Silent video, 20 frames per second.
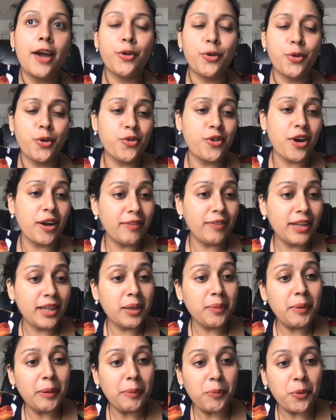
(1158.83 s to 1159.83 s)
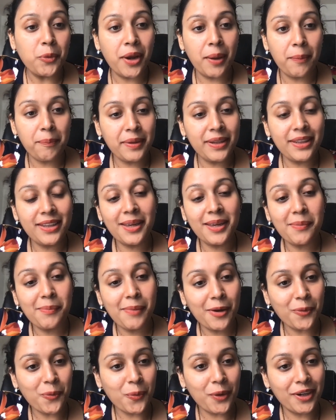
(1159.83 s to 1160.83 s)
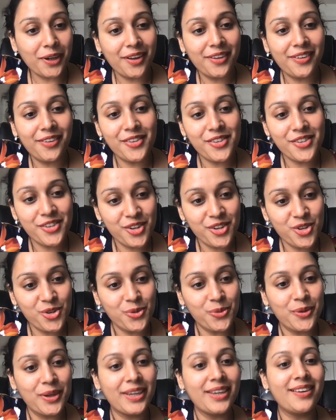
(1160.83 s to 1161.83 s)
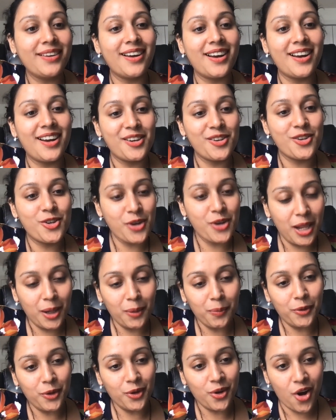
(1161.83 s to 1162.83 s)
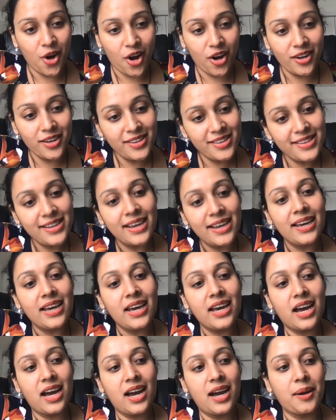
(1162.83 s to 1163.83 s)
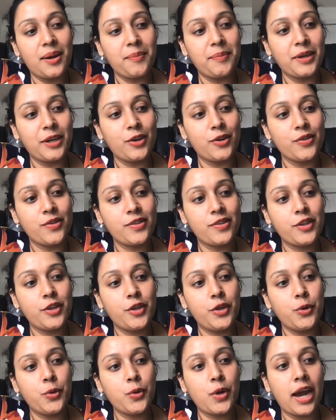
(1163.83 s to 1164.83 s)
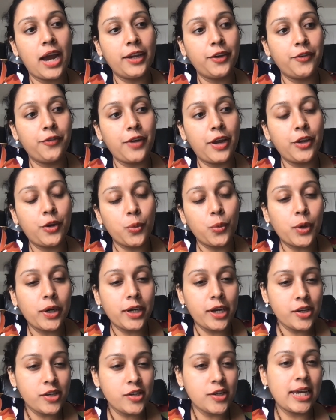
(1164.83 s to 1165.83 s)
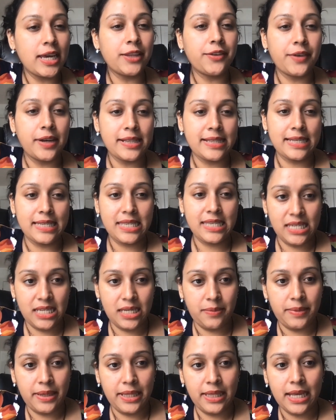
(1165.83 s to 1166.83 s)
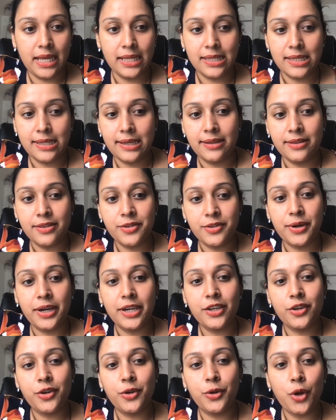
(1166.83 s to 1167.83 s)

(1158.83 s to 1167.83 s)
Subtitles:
I don't know, drive a little bit more empathy about what others are doing to help your cause, because you kind of, and you're working together as a team in that sense, right?